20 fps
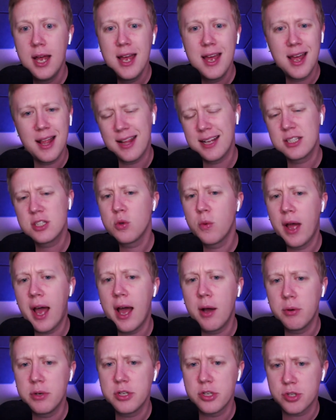and that's the way I
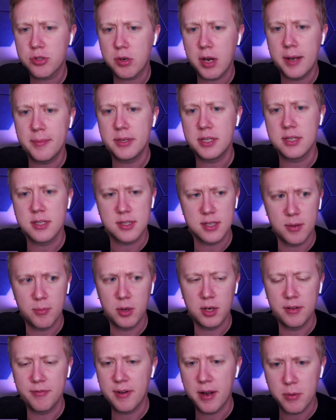would describe it to
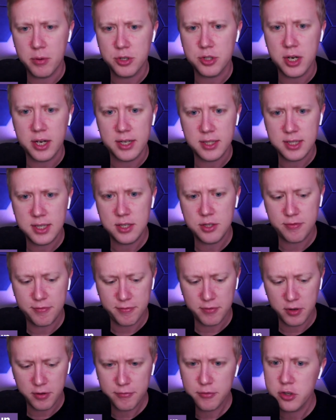someone if I were trying to teach
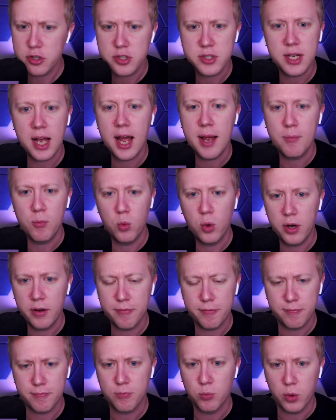for the first time what a
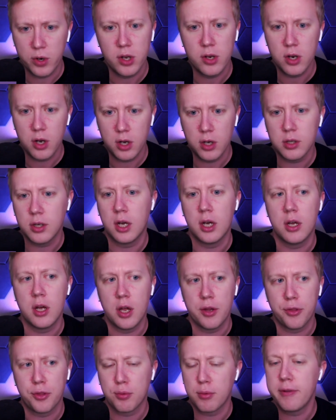what a, a, a
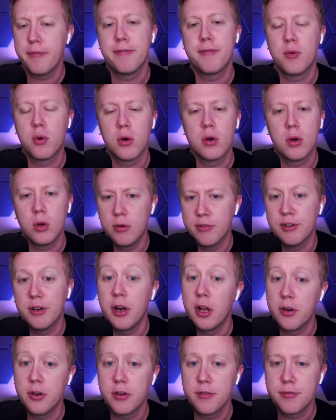three four over and
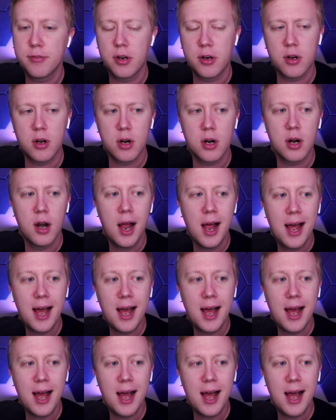under front are.